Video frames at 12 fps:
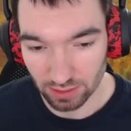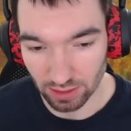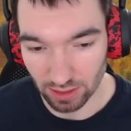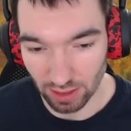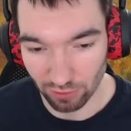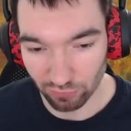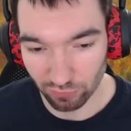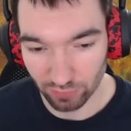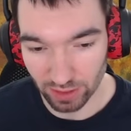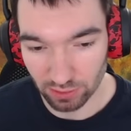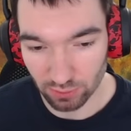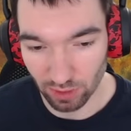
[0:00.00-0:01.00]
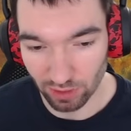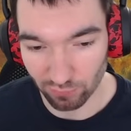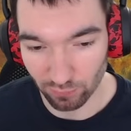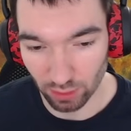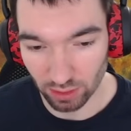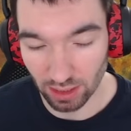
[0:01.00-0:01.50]
The F3 to
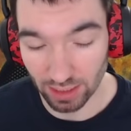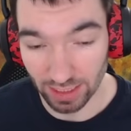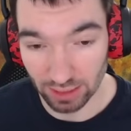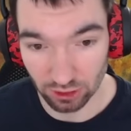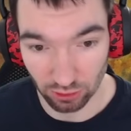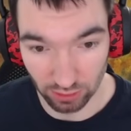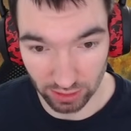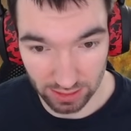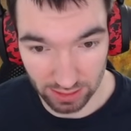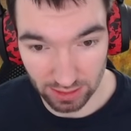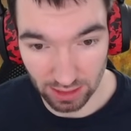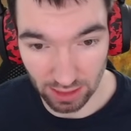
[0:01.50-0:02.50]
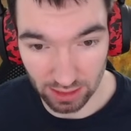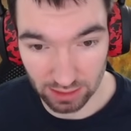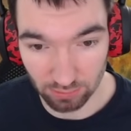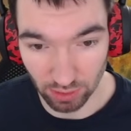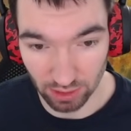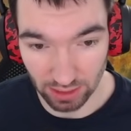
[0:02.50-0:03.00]
F1 are actually not instant
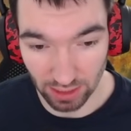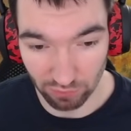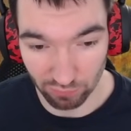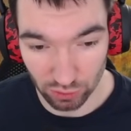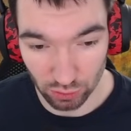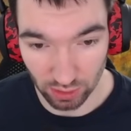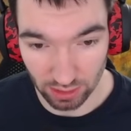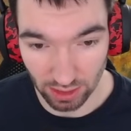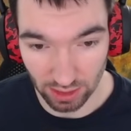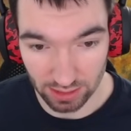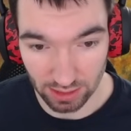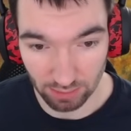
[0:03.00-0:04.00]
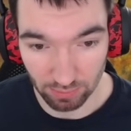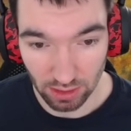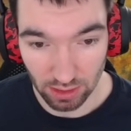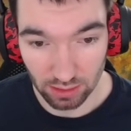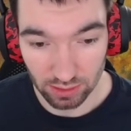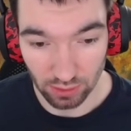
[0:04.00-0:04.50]
cast, but they have a short cast time,
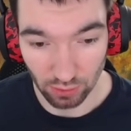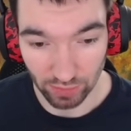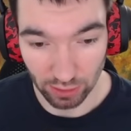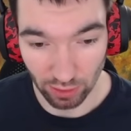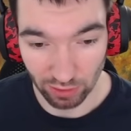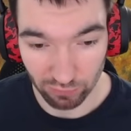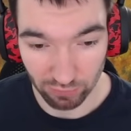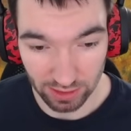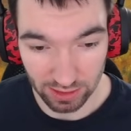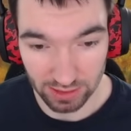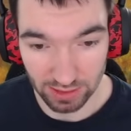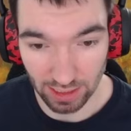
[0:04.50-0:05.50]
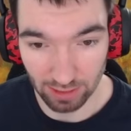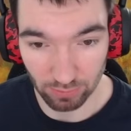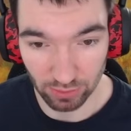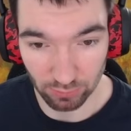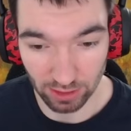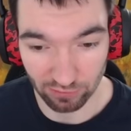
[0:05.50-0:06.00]
so when you have quickness, they can
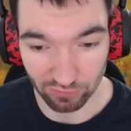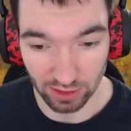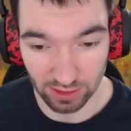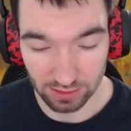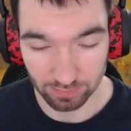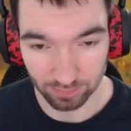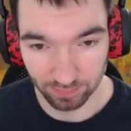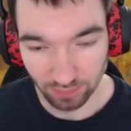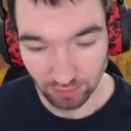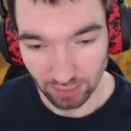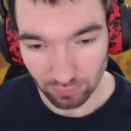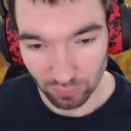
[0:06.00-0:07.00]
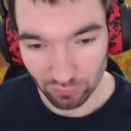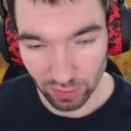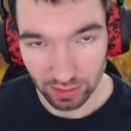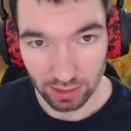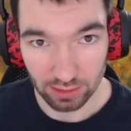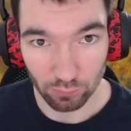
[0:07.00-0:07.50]
be really fast.
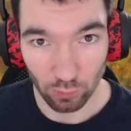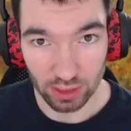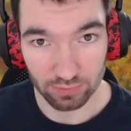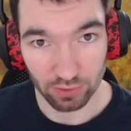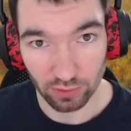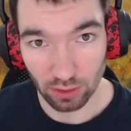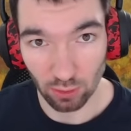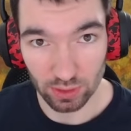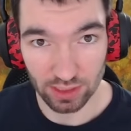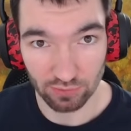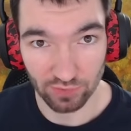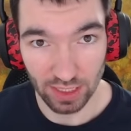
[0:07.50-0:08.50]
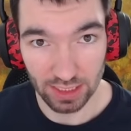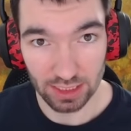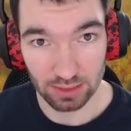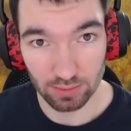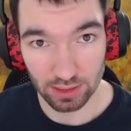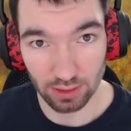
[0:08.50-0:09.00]
Everything that works with clones and
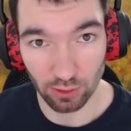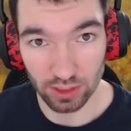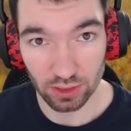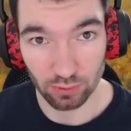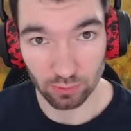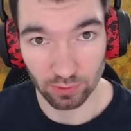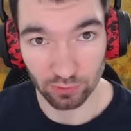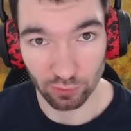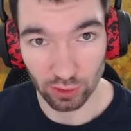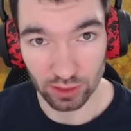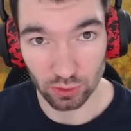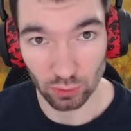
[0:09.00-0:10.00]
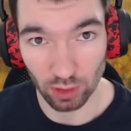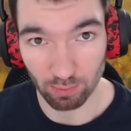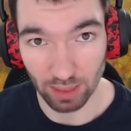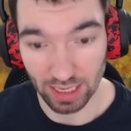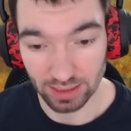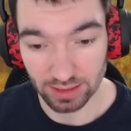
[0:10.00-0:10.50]
phantasms also refers to your
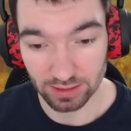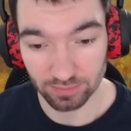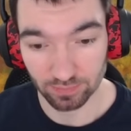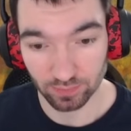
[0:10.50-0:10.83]
blades.